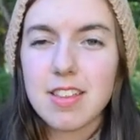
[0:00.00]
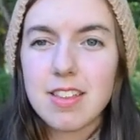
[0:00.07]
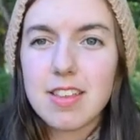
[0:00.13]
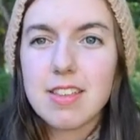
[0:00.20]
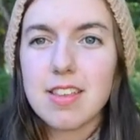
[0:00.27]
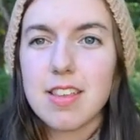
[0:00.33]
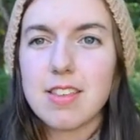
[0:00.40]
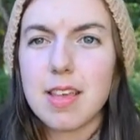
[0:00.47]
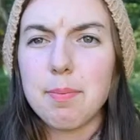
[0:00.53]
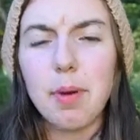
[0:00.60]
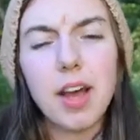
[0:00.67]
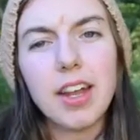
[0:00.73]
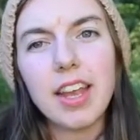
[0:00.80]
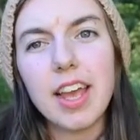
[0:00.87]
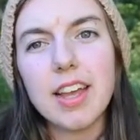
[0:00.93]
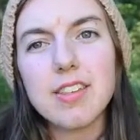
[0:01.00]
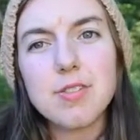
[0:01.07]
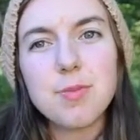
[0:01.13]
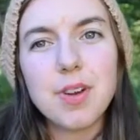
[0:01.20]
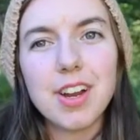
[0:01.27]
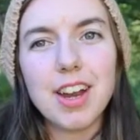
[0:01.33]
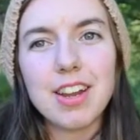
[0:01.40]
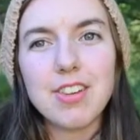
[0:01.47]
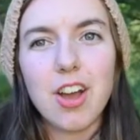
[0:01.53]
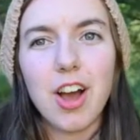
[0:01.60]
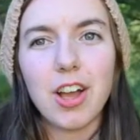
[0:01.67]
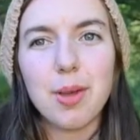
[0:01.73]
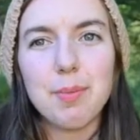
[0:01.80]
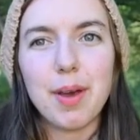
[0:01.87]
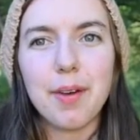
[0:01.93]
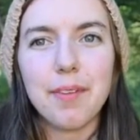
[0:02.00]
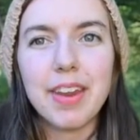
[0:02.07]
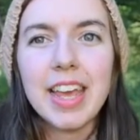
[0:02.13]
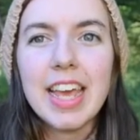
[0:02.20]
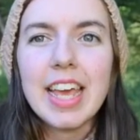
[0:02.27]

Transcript: This is a podcast where I talk about